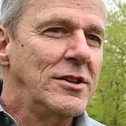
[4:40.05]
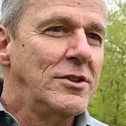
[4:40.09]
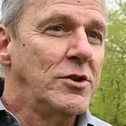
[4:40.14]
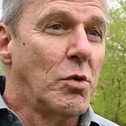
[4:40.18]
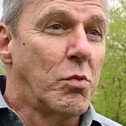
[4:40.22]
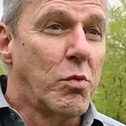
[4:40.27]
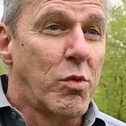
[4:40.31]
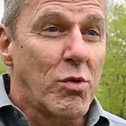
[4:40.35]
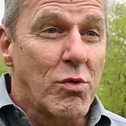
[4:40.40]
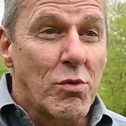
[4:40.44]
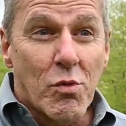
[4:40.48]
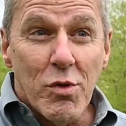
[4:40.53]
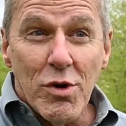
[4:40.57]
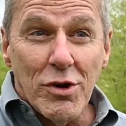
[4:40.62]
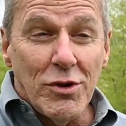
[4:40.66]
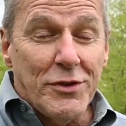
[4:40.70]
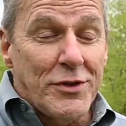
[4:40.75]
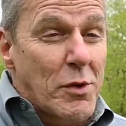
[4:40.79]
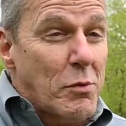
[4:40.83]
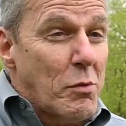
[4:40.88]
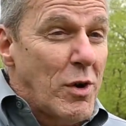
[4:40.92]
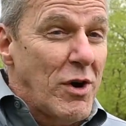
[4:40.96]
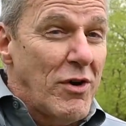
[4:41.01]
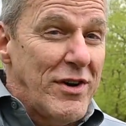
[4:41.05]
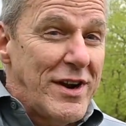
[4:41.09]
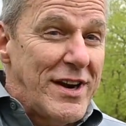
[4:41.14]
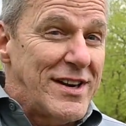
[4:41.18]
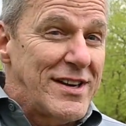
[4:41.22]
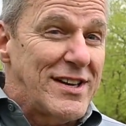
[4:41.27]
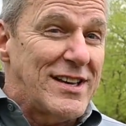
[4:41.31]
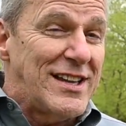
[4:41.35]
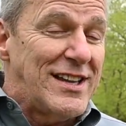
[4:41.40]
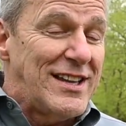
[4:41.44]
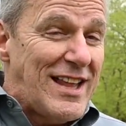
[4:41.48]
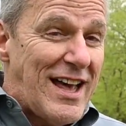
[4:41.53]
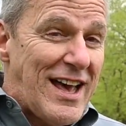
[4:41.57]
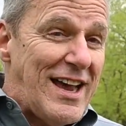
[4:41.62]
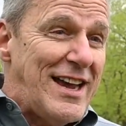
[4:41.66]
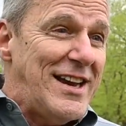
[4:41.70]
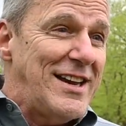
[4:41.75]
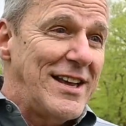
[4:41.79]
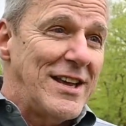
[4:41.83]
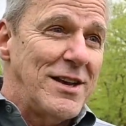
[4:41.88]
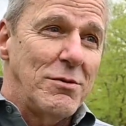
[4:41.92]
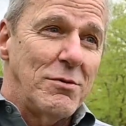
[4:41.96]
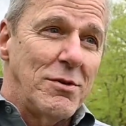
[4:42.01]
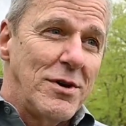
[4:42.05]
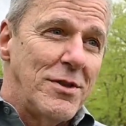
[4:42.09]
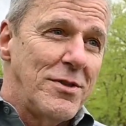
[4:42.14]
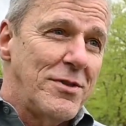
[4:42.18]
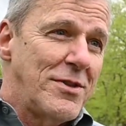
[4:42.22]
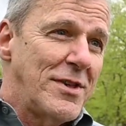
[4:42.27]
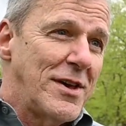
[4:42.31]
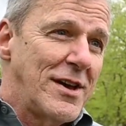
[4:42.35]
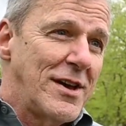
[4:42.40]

the world that we're in colliding with